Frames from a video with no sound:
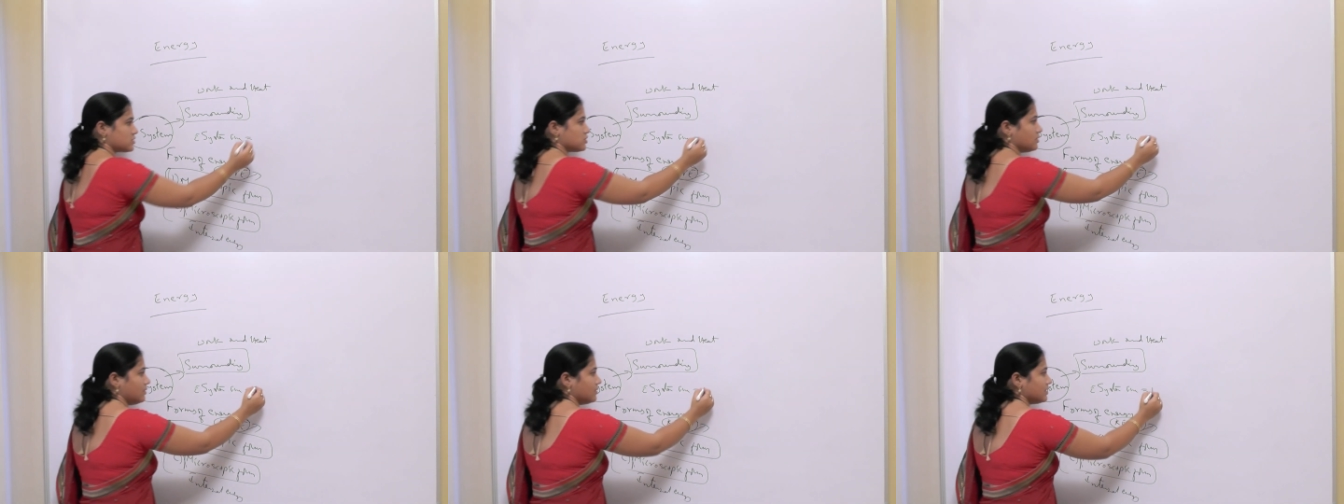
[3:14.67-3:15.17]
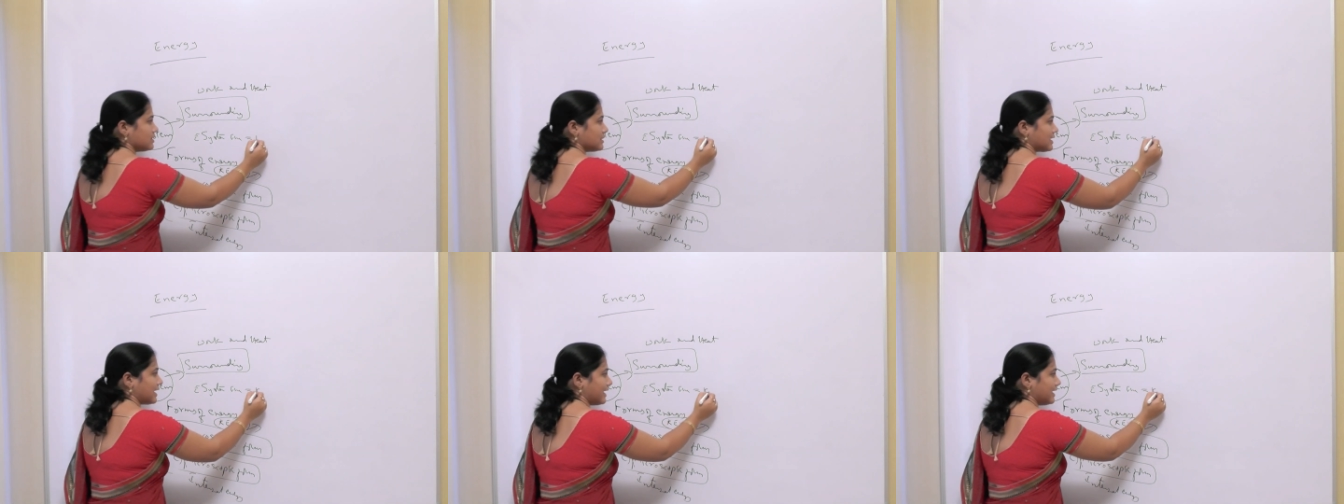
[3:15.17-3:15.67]
So the
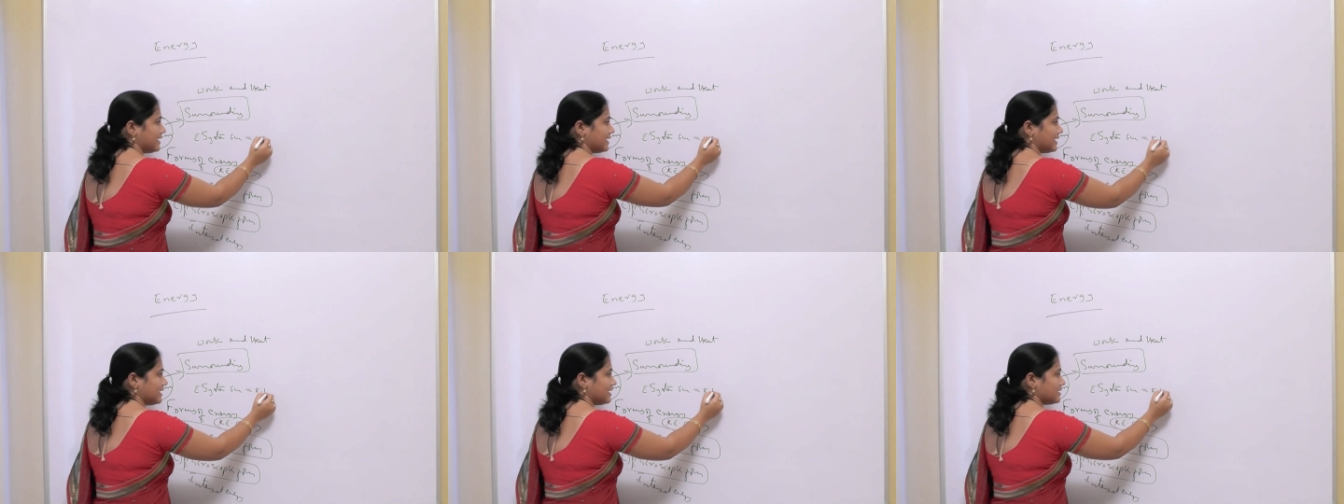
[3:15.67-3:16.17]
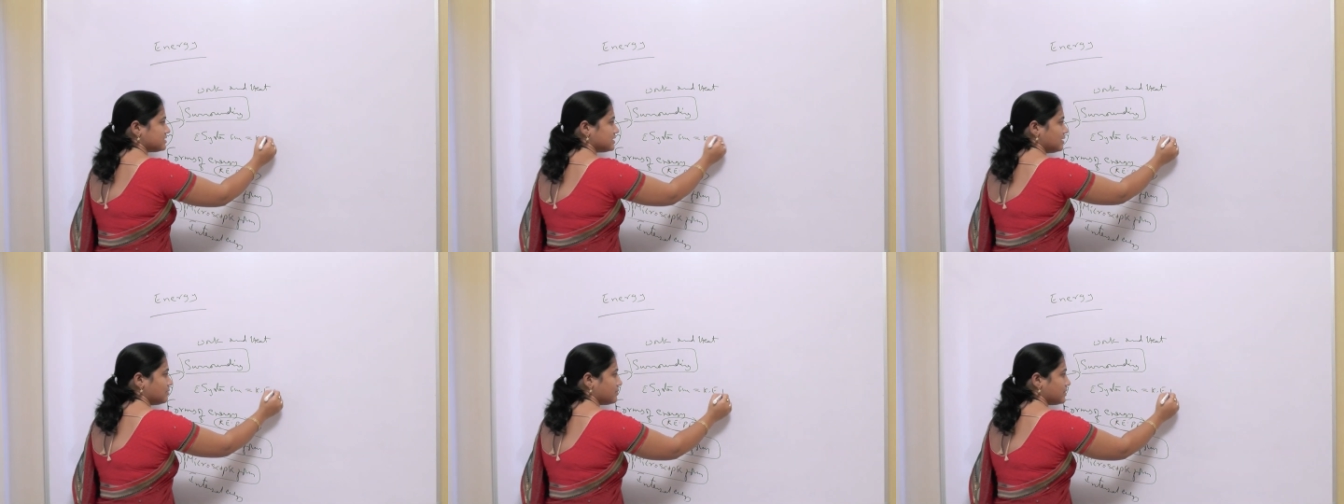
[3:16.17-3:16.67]
kinetic
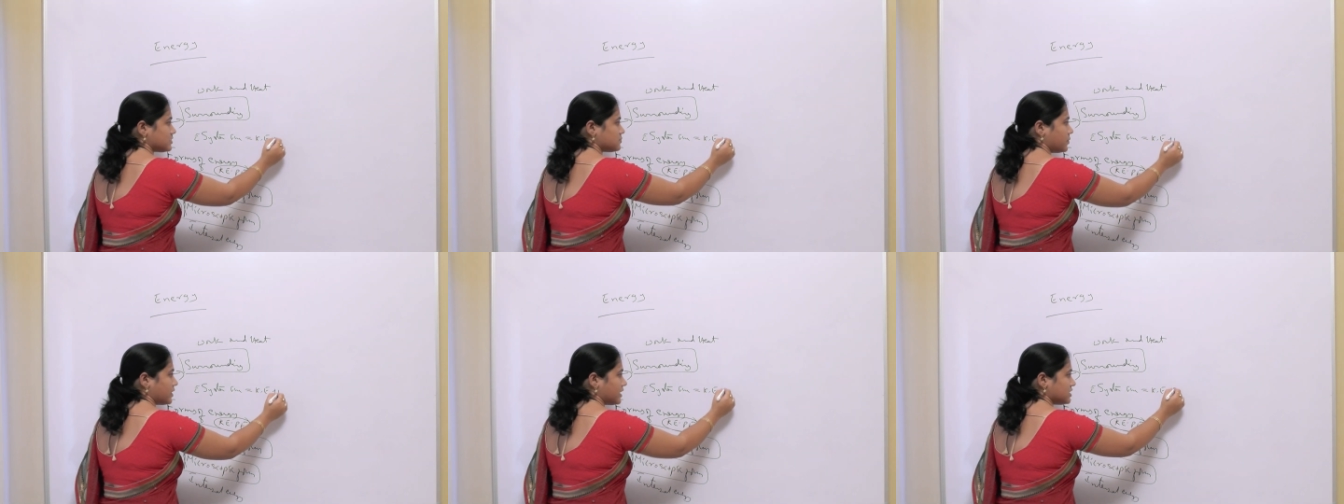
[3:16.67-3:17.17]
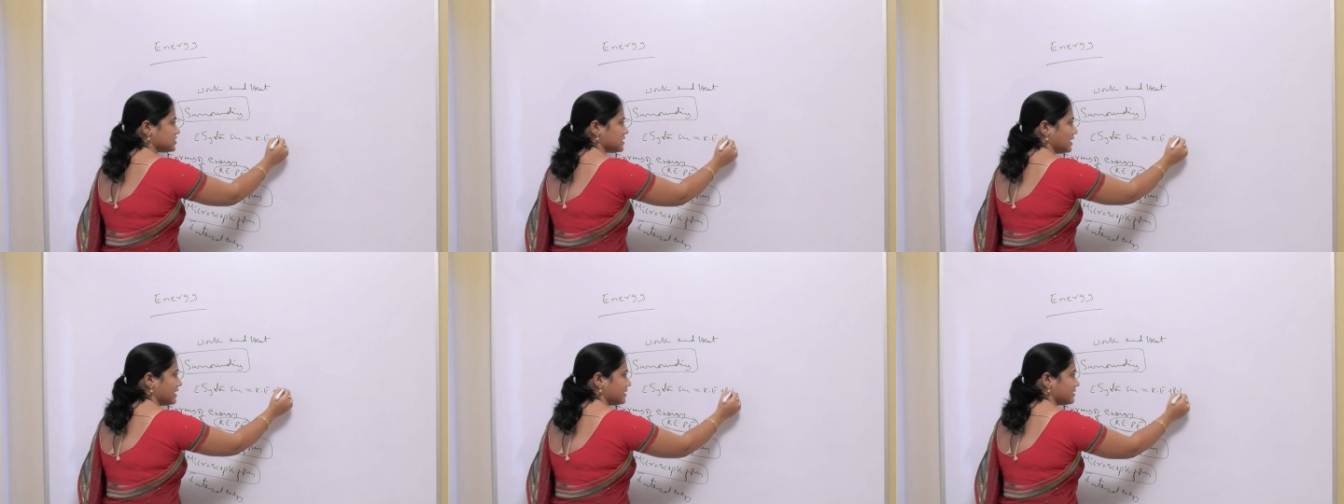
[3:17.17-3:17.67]
energy plus
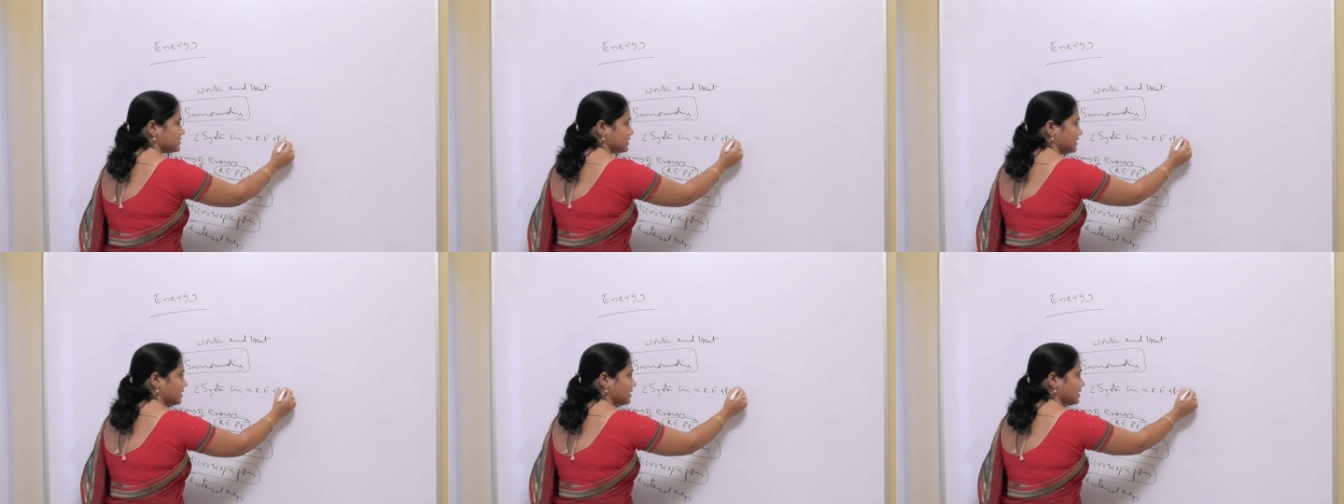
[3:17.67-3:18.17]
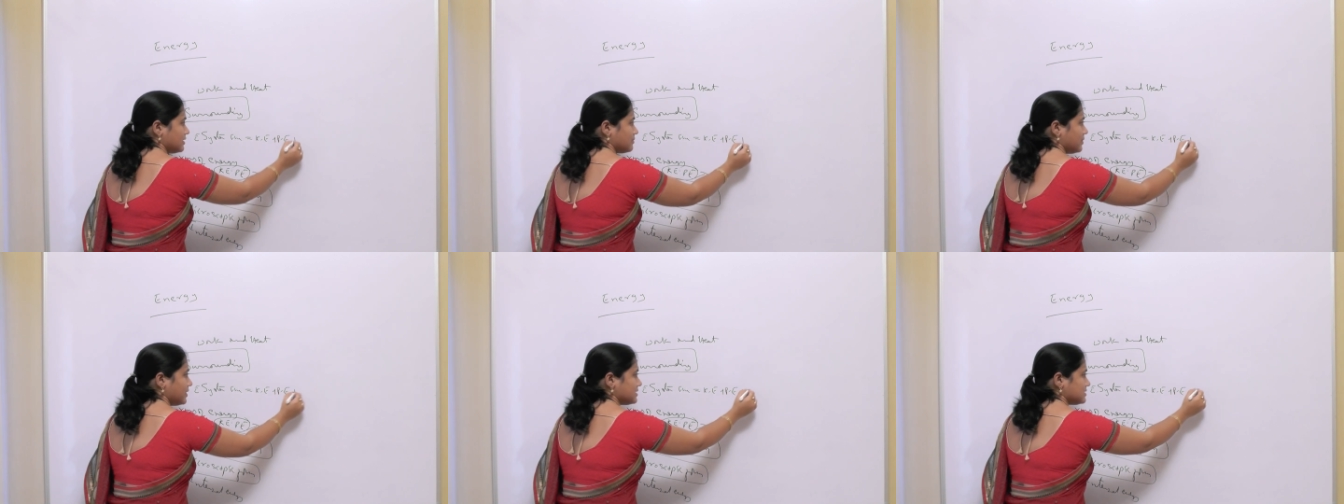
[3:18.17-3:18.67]
potential energy
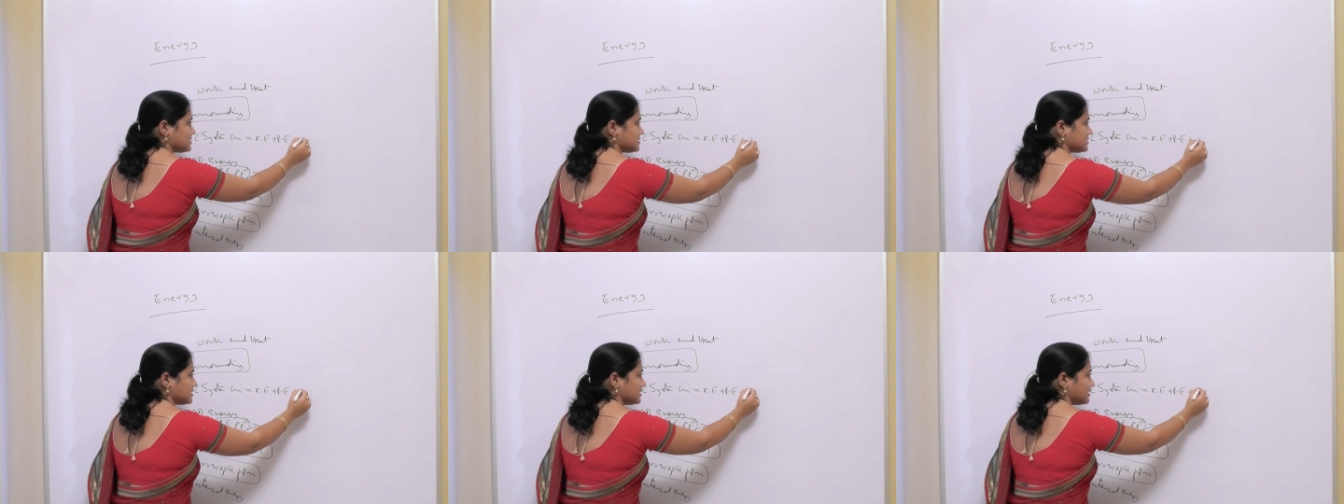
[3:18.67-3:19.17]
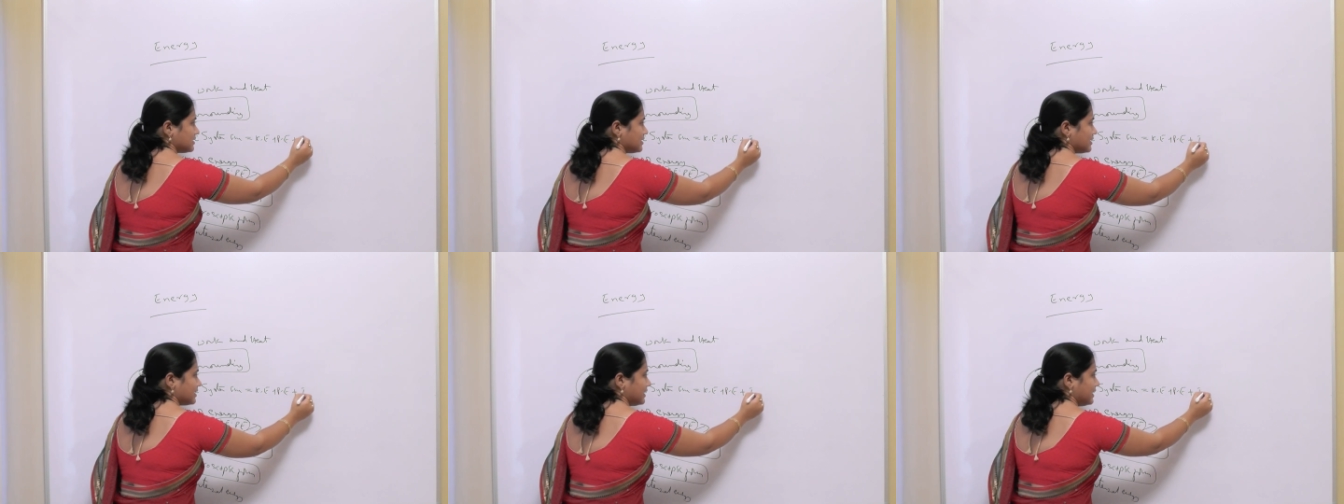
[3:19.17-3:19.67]
plus
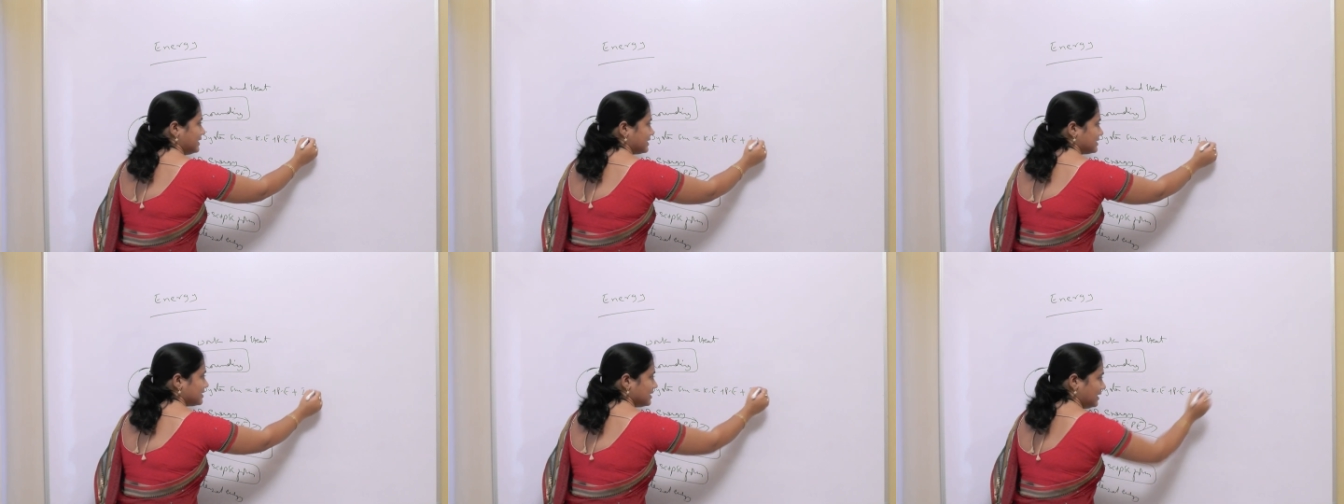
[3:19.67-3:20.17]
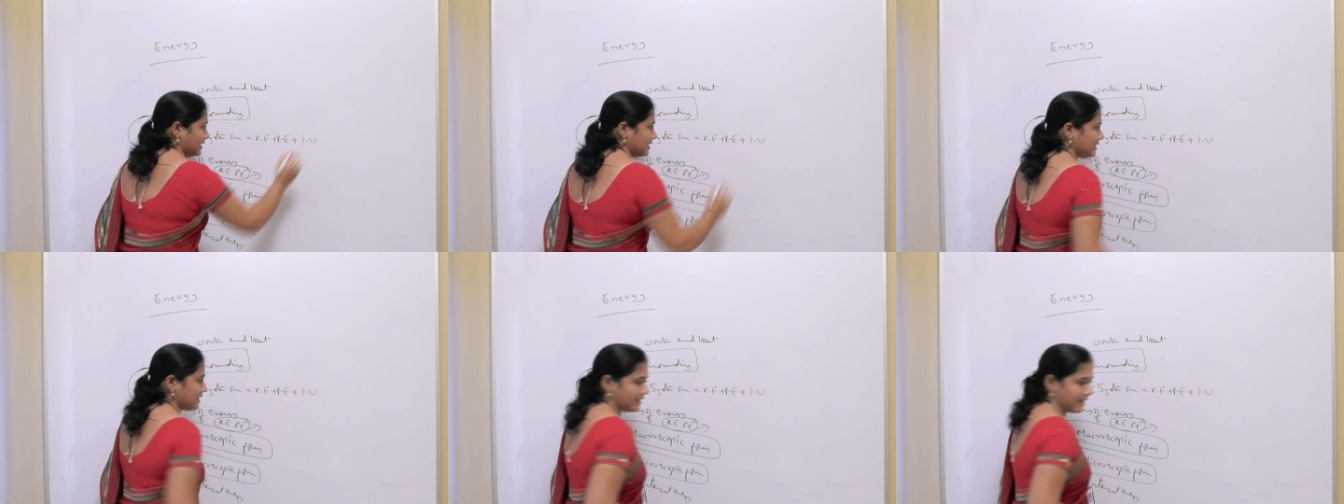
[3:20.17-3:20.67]
internal
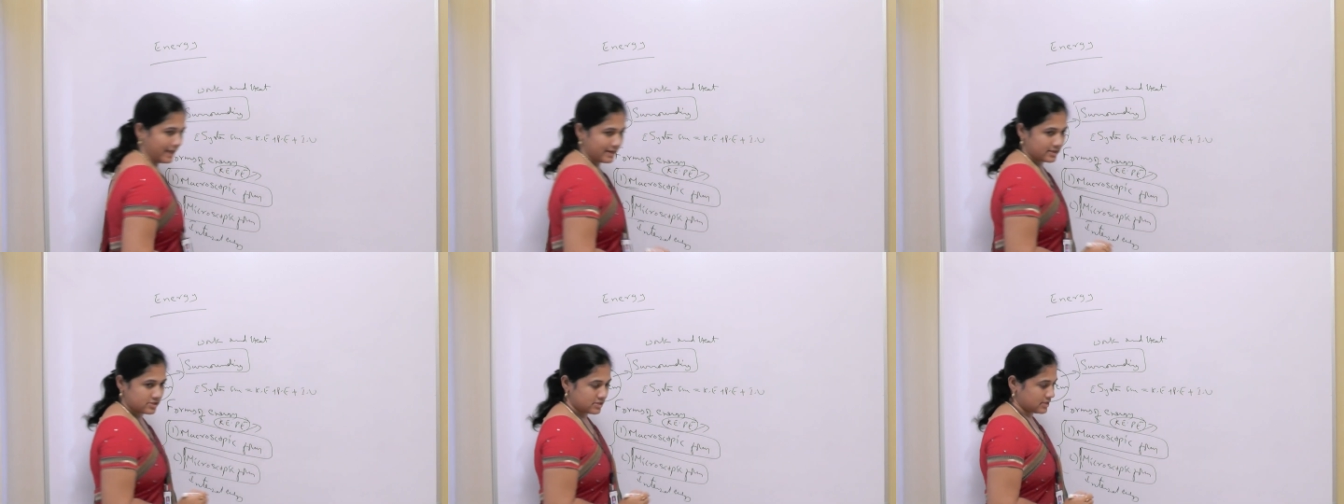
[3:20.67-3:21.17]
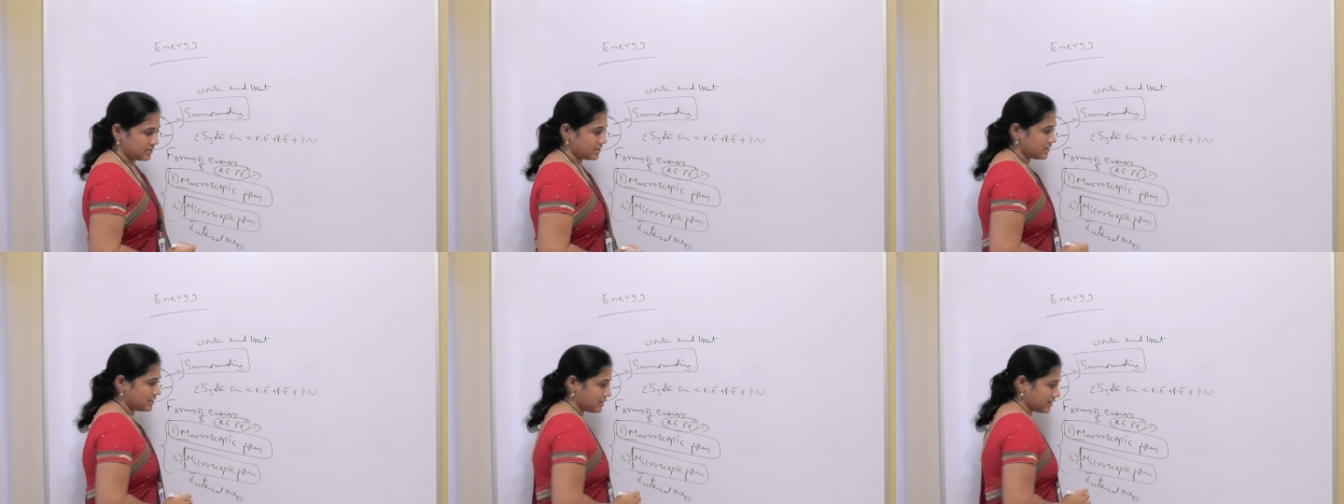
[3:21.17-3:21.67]
energy.
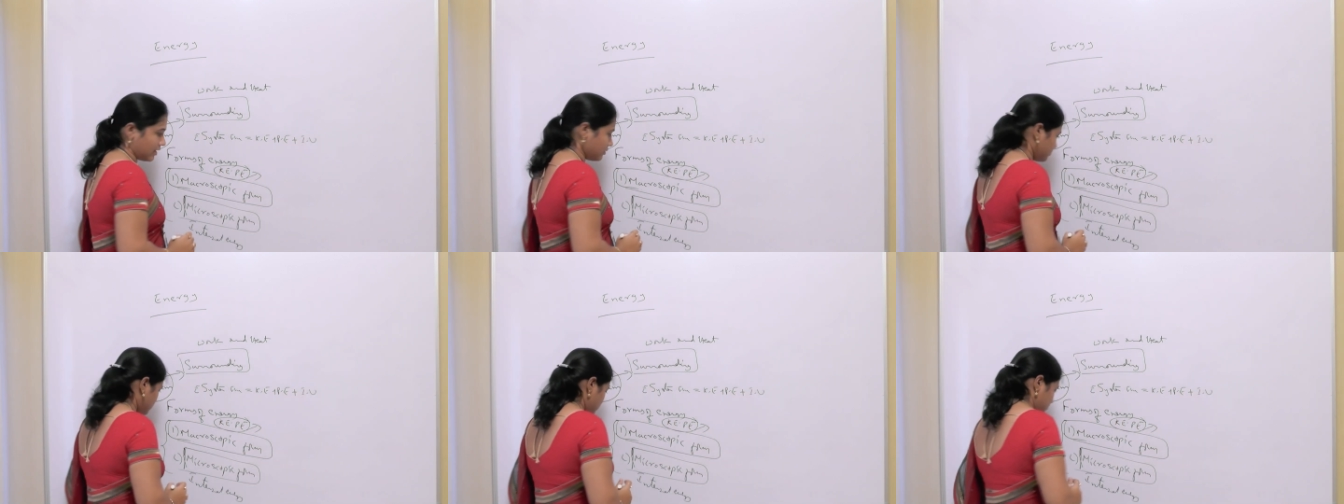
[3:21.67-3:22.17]
Now